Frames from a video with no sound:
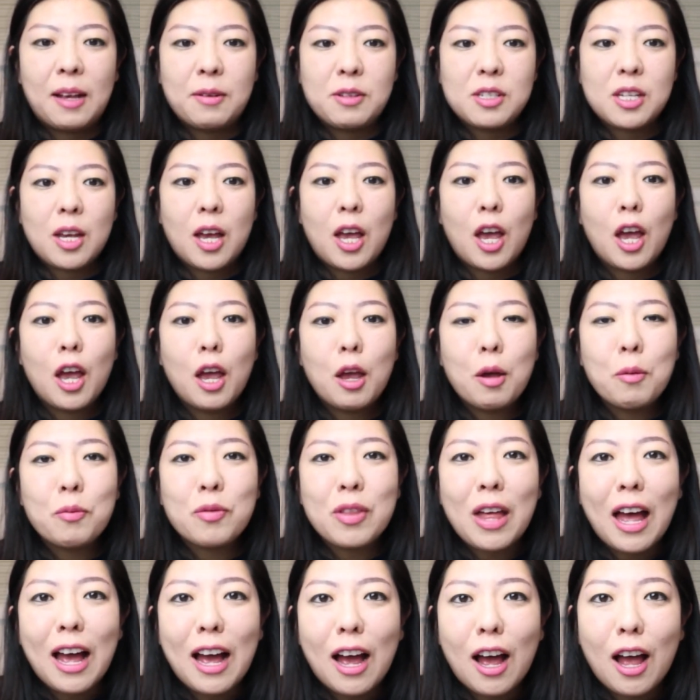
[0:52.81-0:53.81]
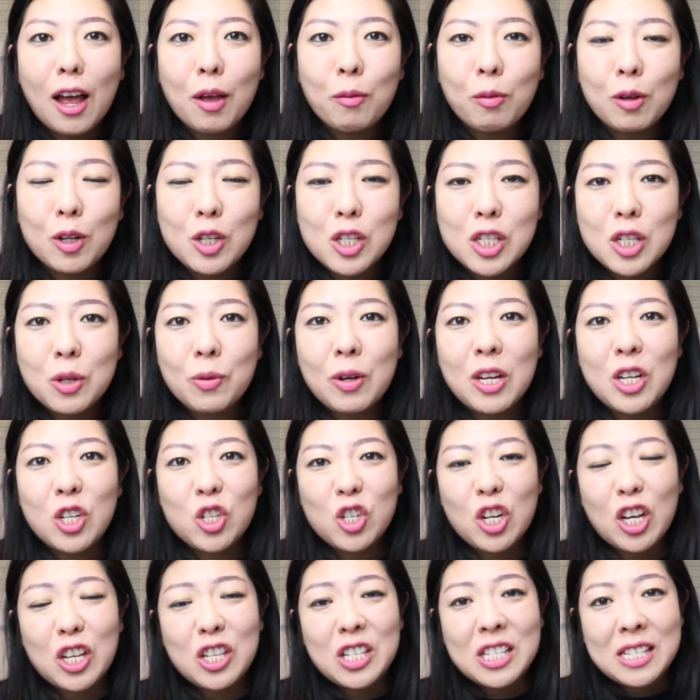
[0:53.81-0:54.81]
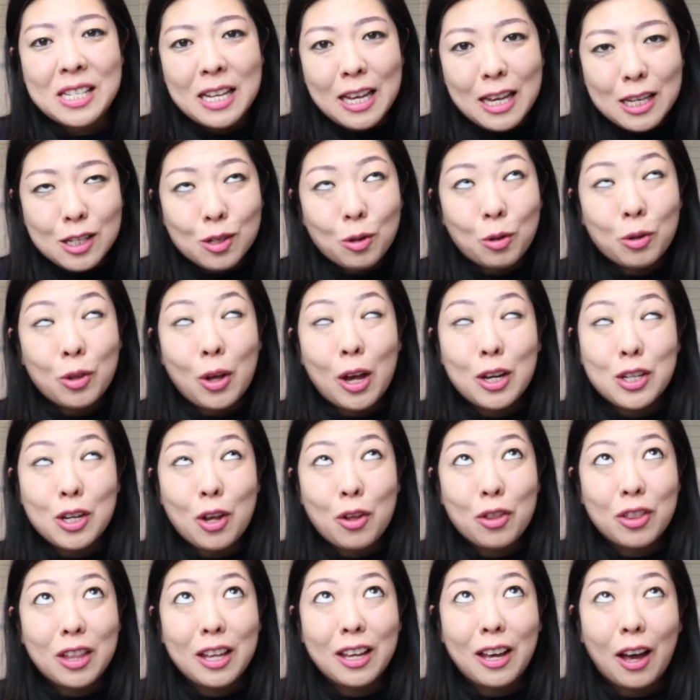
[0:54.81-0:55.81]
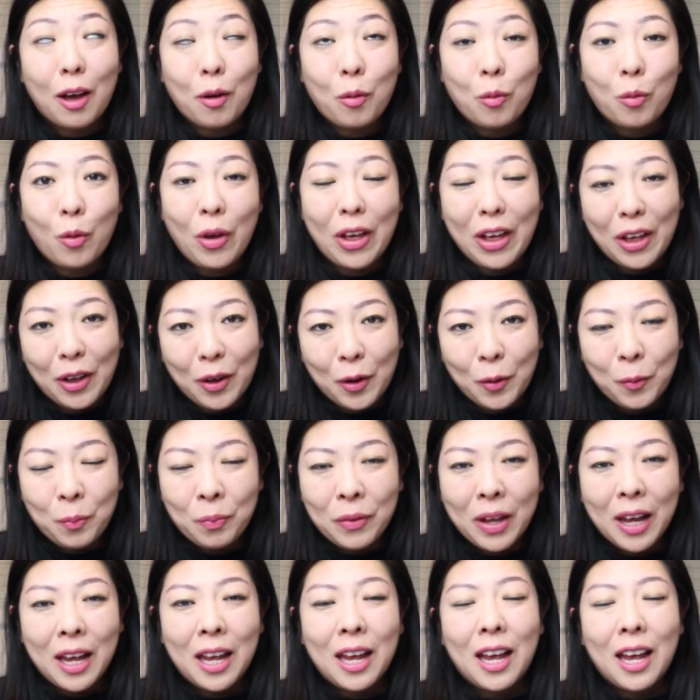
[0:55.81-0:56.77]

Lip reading: So I hope that I will do it justice, although I don't think I will,